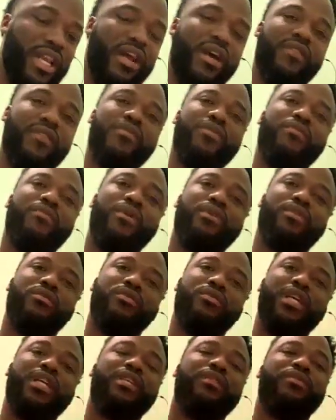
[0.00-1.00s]
you can say that if you
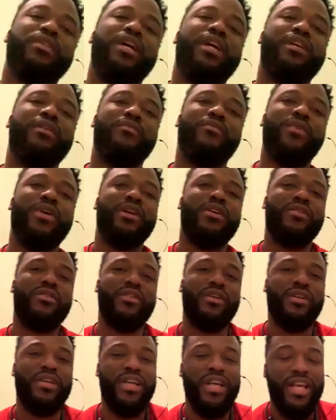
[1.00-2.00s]
want to. Jason Tatum
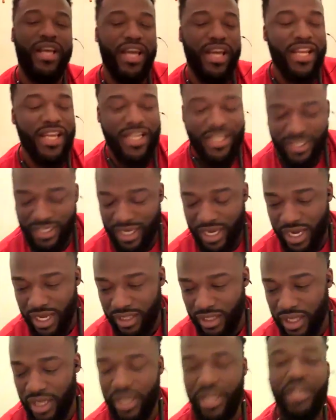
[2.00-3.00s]
went on and he
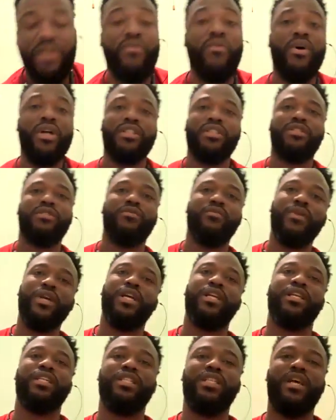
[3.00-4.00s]
said that he wants
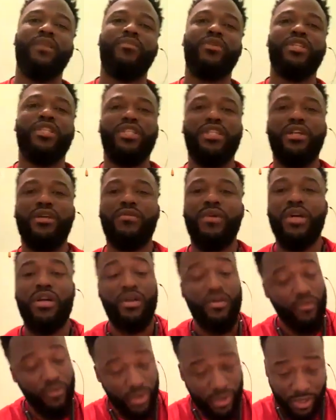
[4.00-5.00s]
to win a championship
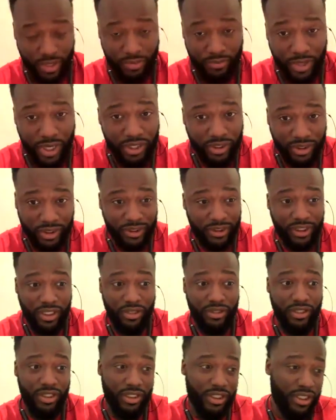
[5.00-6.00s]
with the Boston
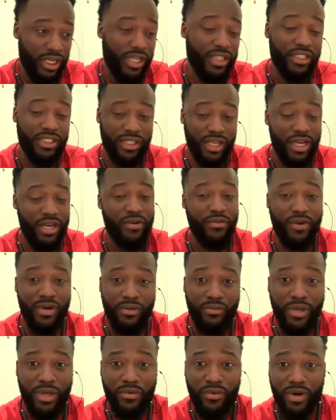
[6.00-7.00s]
Celtics. Jason Tatum want to
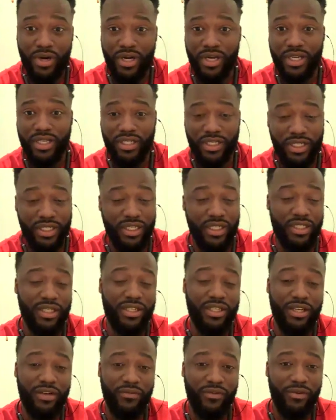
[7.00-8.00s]
be where he is. He's just a
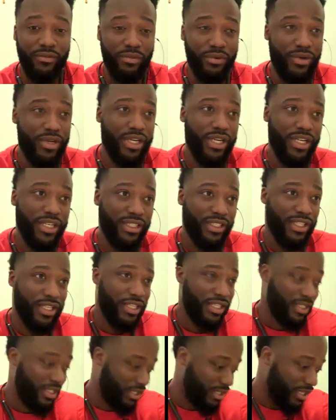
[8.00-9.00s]
different breed.
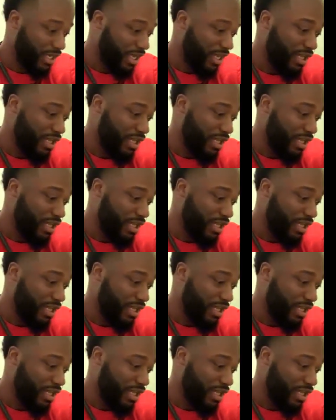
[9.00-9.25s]
These